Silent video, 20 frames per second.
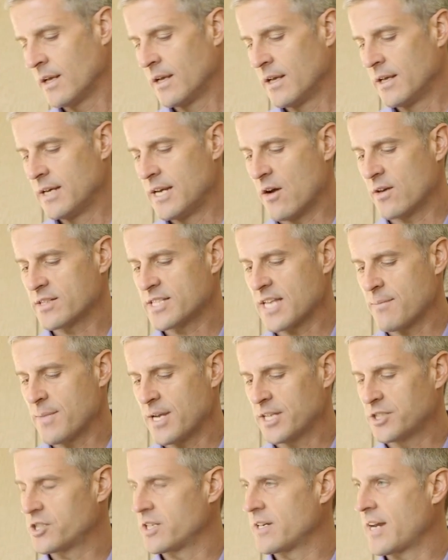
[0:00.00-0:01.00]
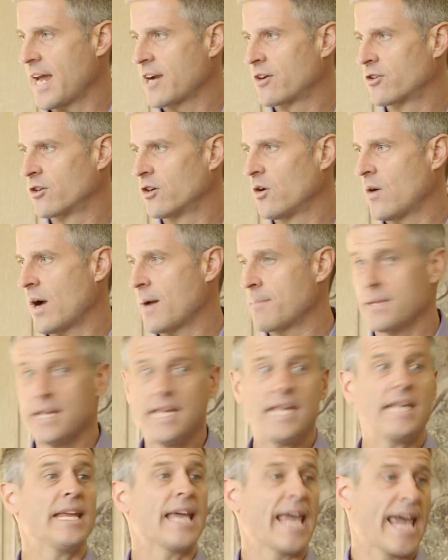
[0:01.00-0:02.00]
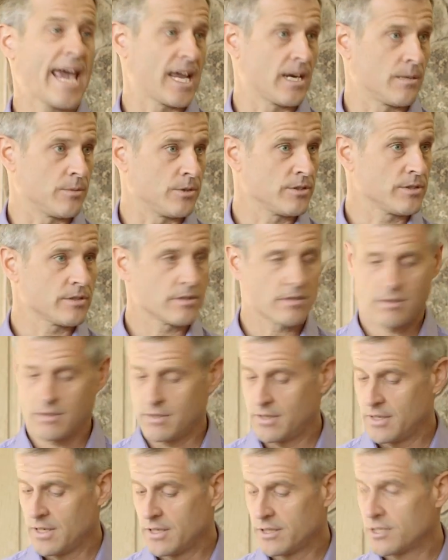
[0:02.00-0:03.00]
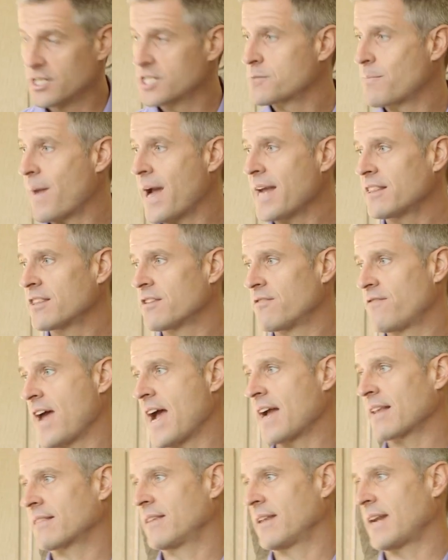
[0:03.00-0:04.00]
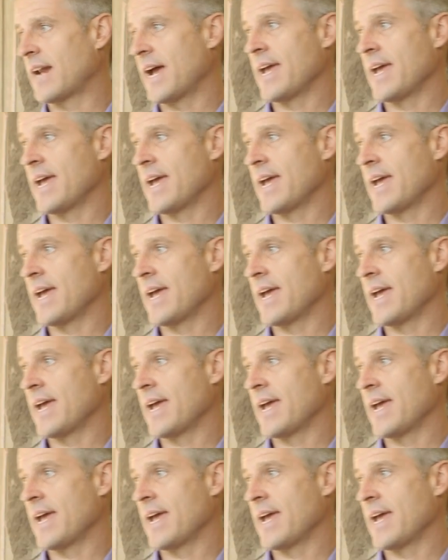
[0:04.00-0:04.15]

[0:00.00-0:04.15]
Now, as I mentioned, I grew up eating animals, despite the fact that I